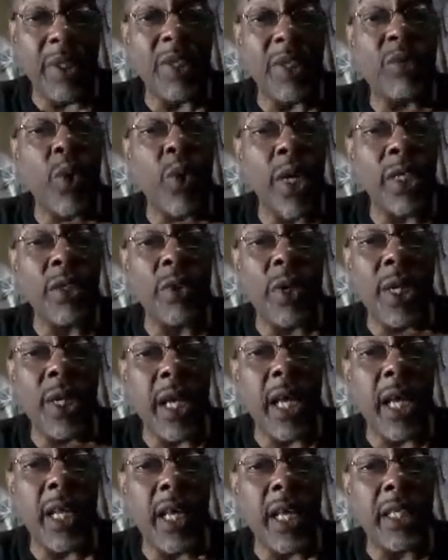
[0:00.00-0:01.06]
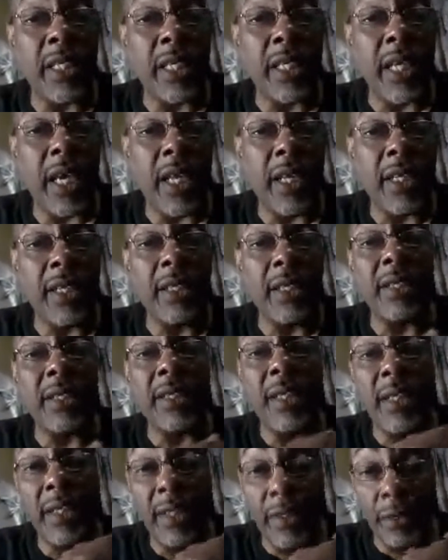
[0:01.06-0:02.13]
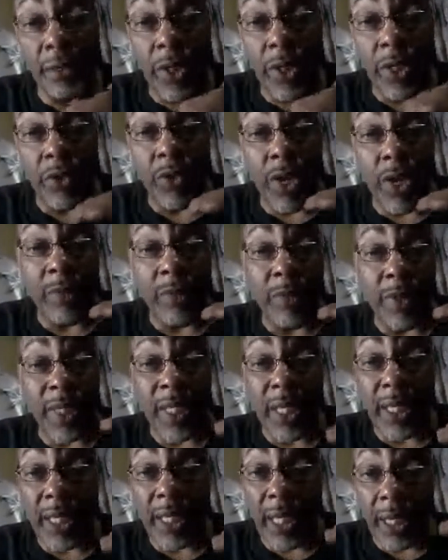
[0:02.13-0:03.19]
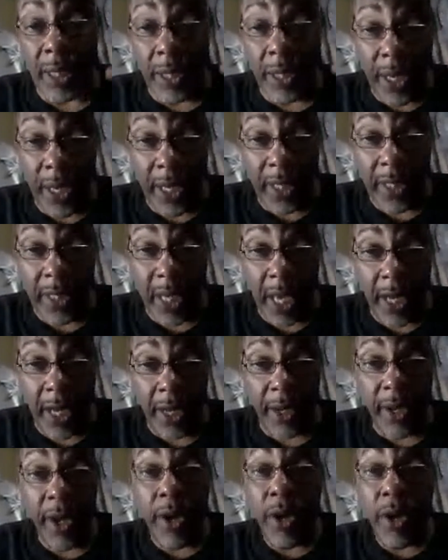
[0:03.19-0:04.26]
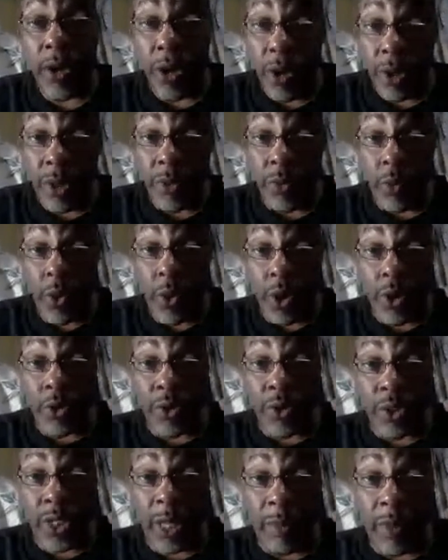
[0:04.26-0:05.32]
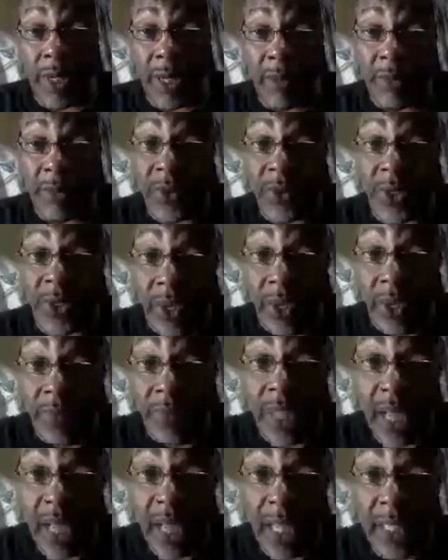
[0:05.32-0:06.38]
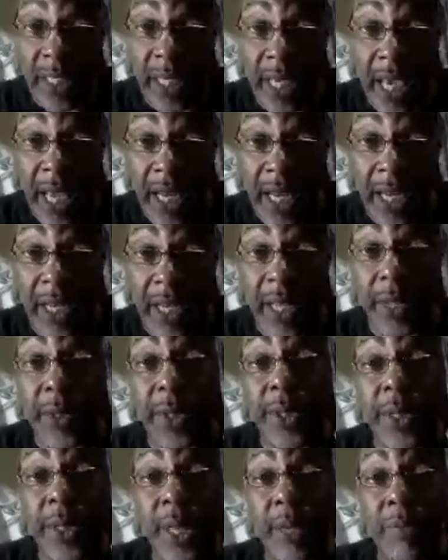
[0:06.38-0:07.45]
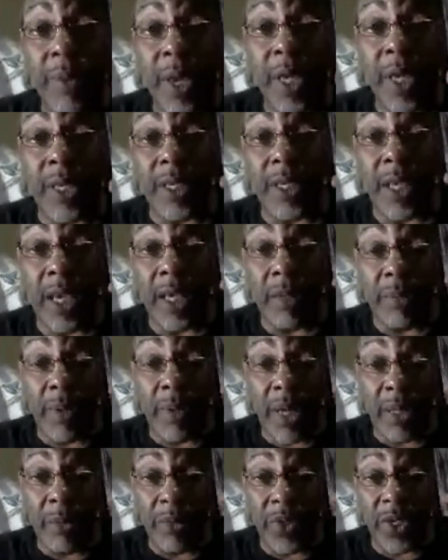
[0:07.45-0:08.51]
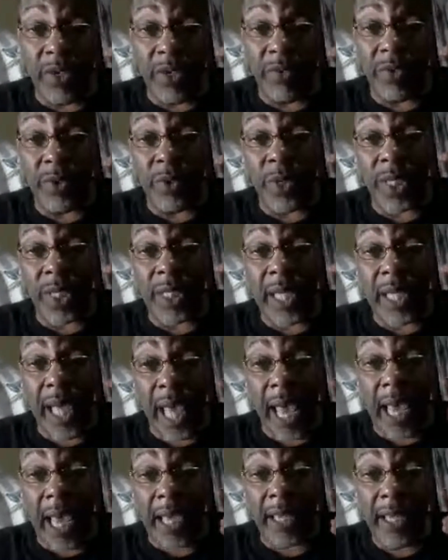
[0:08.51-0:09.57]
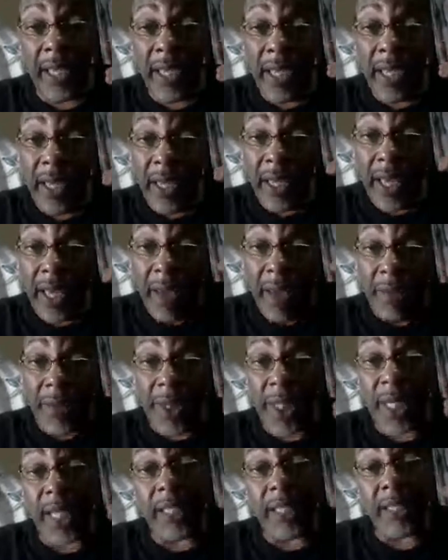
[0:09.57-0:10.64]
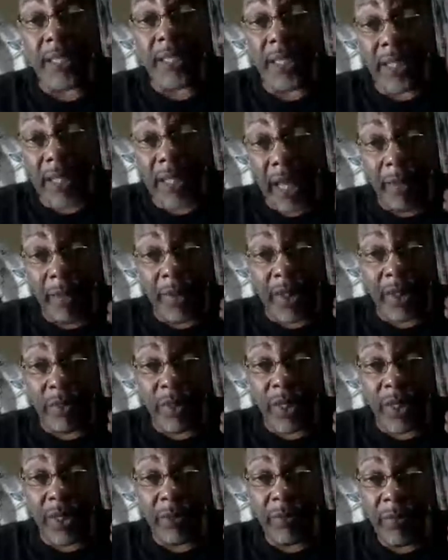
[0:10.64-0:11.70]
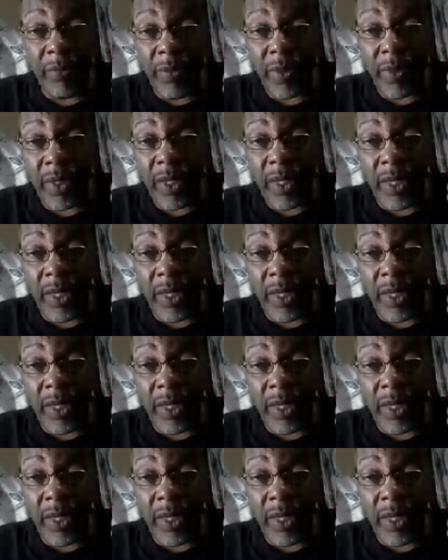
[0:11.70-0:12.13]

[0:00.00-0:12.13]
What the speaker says: but the ones who are not educated tend to want to try to pretend like they're educated. Or the worst, they become self-educated and then they take it upon themselves to attack everything that's an establishment.